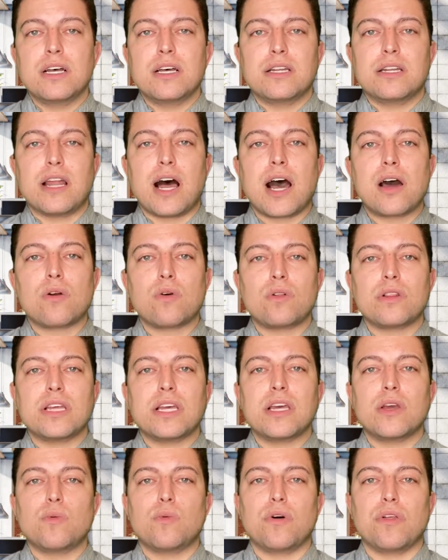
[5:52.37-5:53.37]
Not
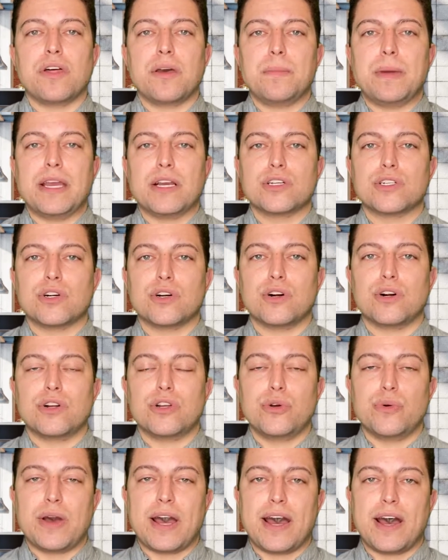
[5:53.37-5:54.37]
only will they make sure
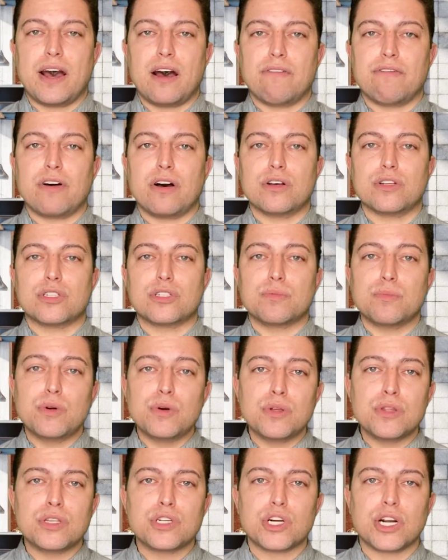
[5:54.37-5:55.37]
you have a
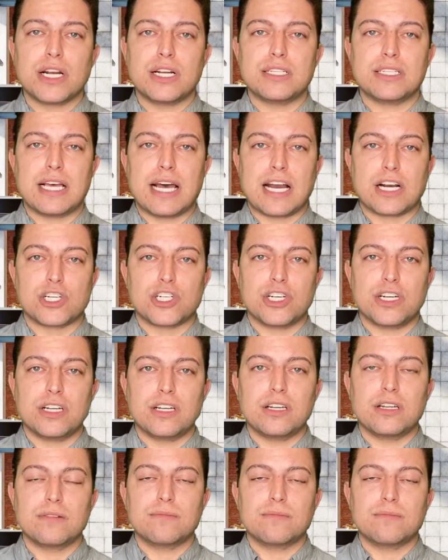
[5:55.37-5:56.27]
smooth transaction,